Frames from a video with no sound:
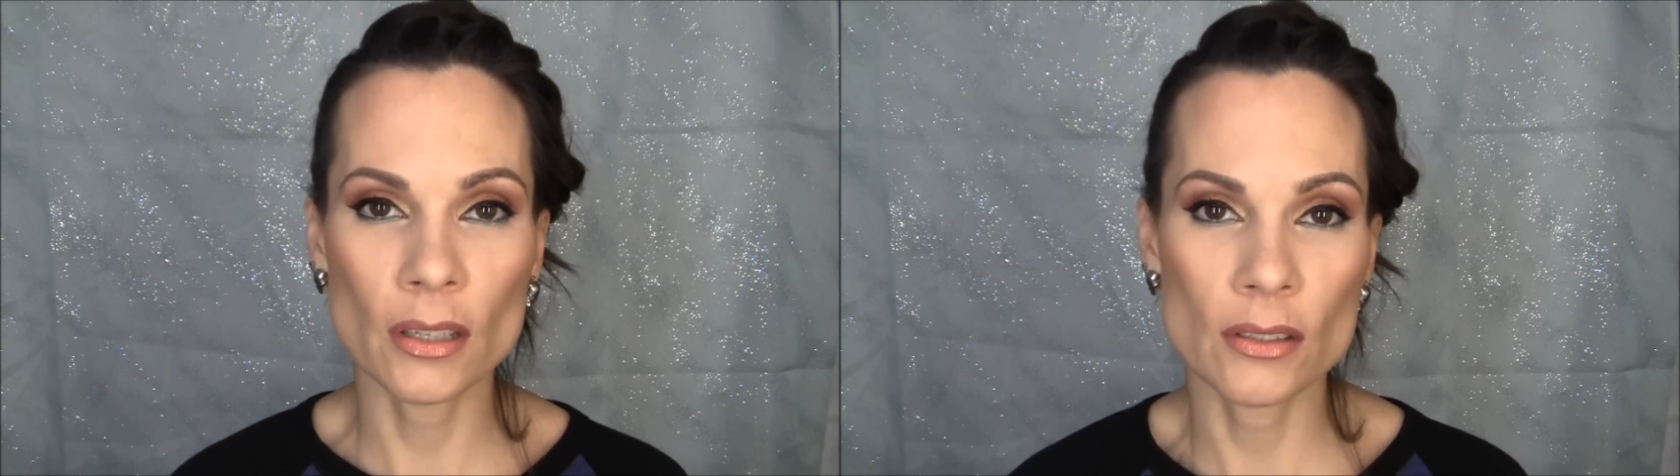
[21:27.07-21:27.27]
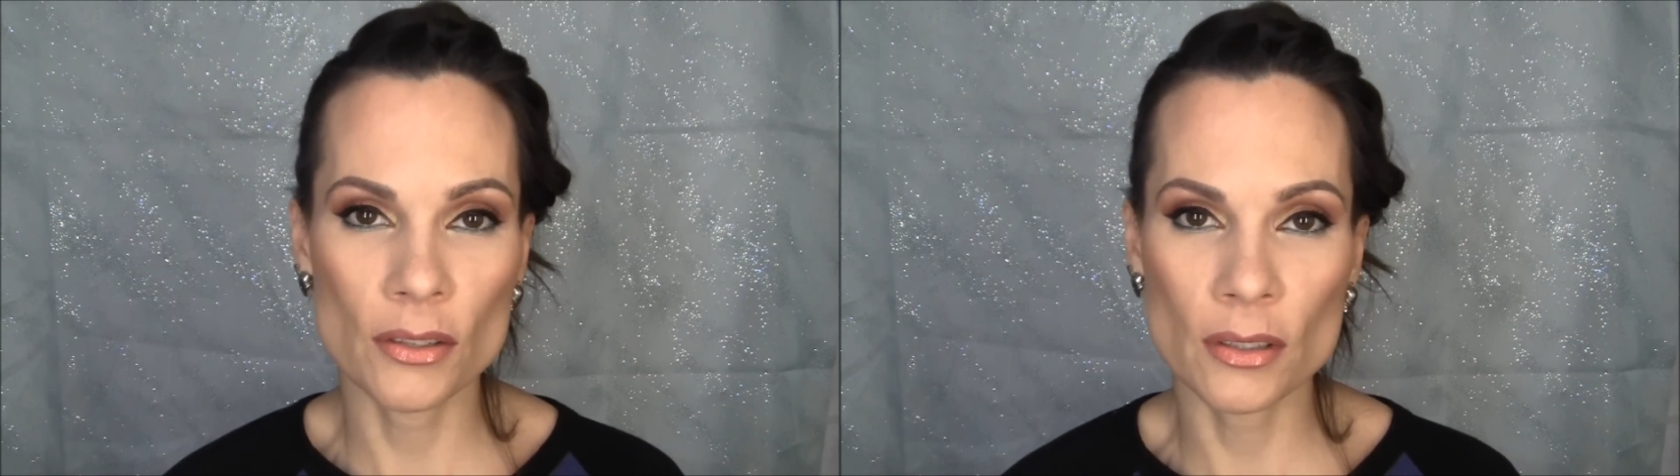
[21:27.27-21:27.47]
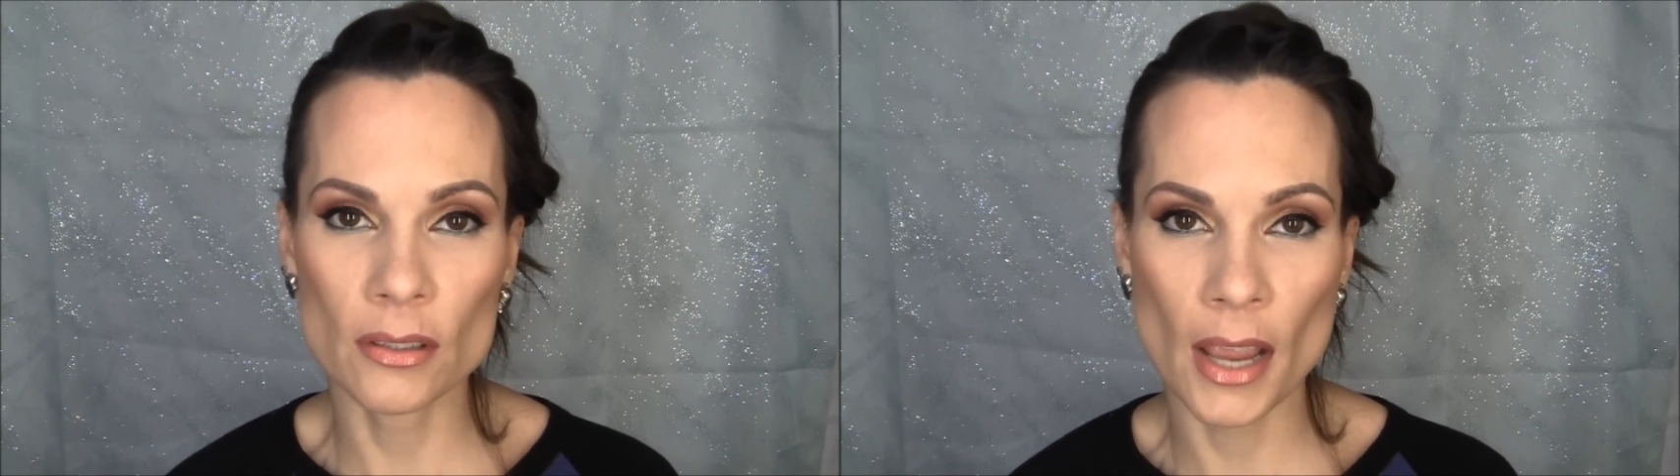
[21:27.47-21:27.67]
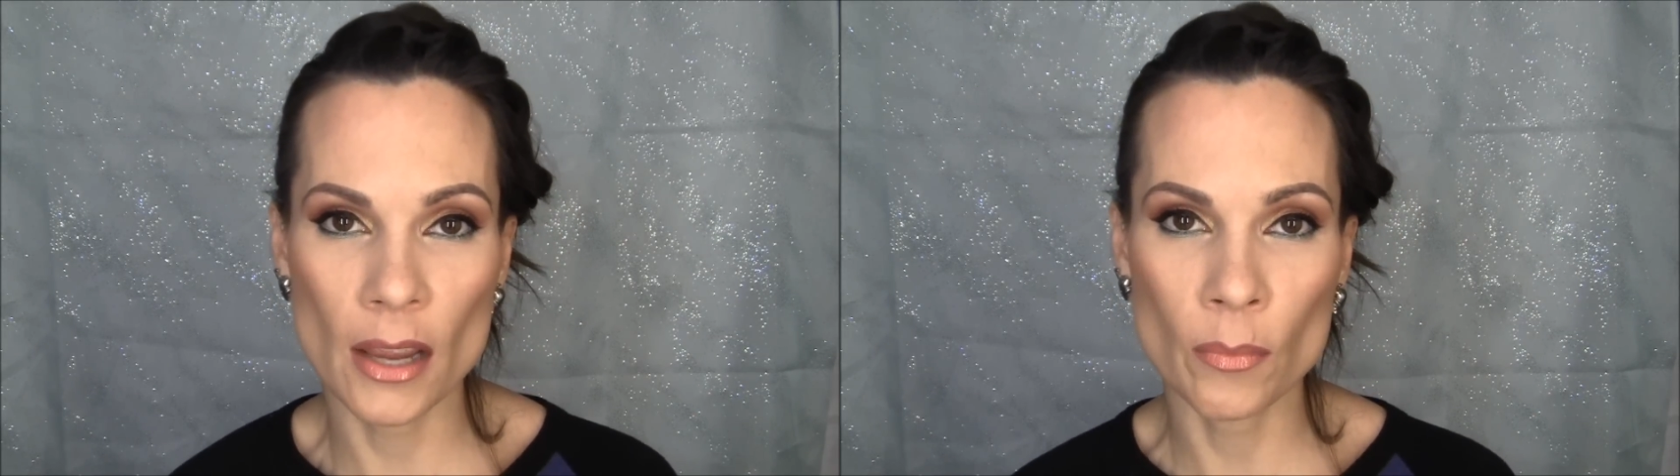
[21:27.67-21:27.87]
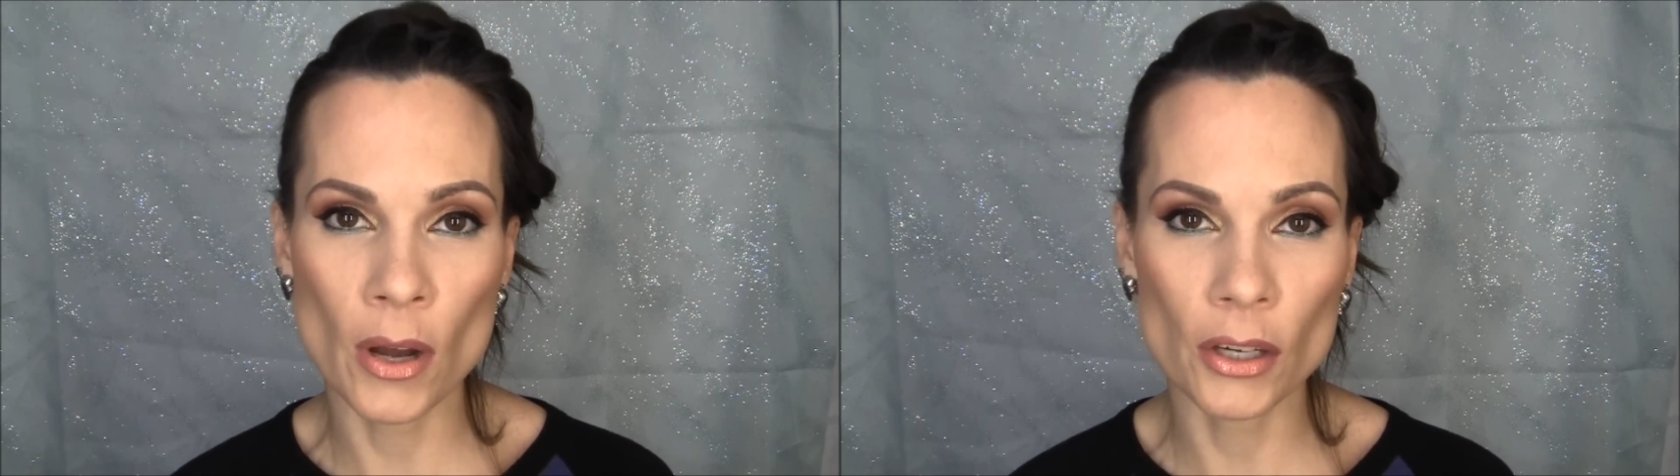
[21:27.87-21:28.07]
It doesn't
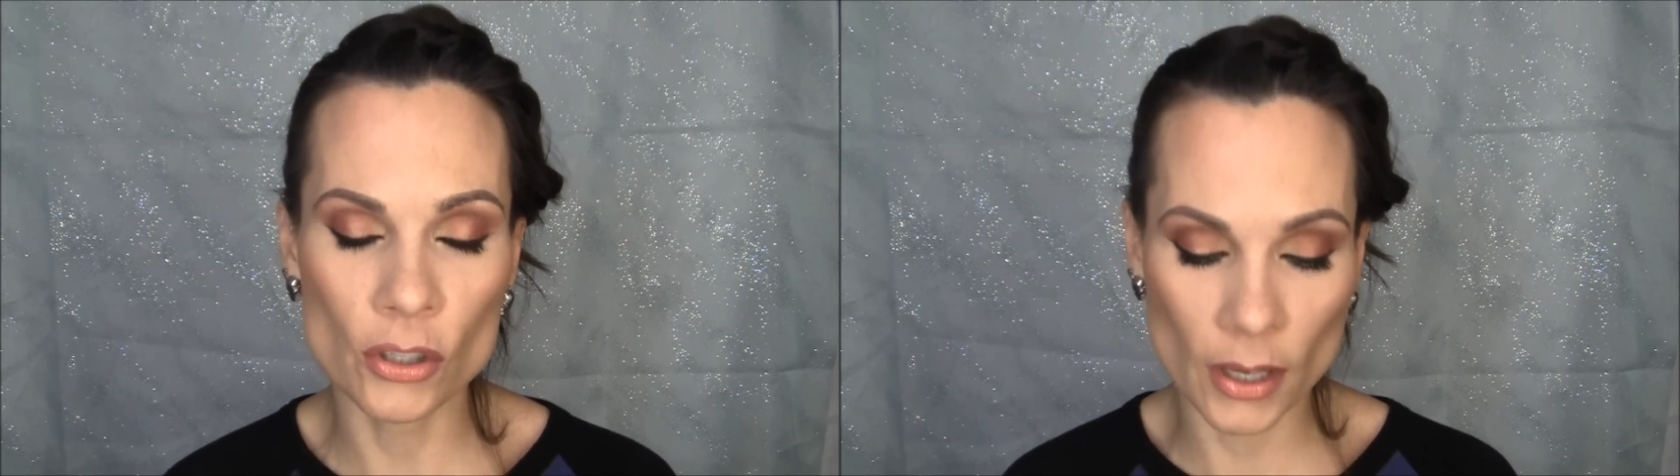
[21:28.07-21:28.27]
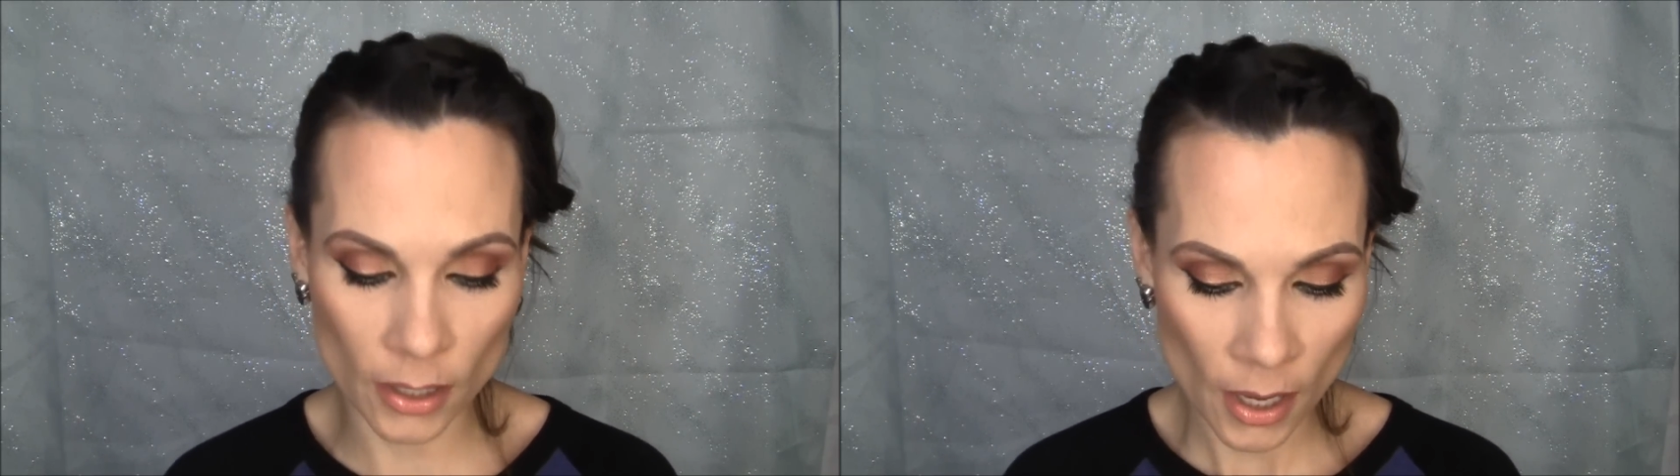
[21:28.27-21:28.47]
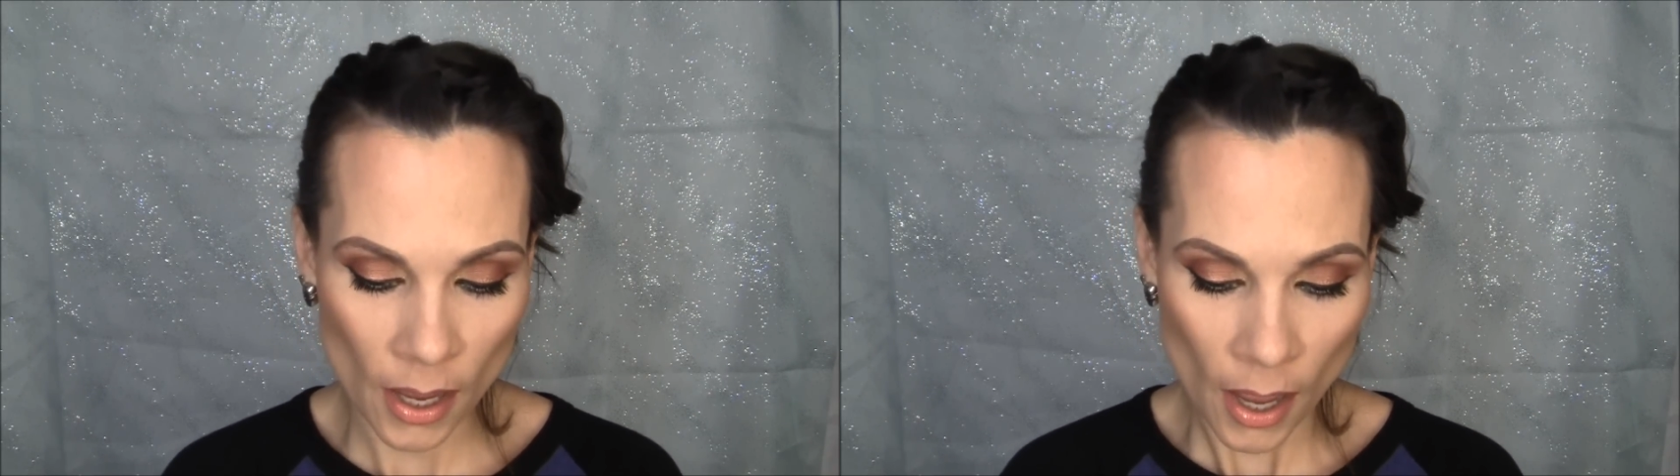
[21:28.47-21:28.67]
take much. Like,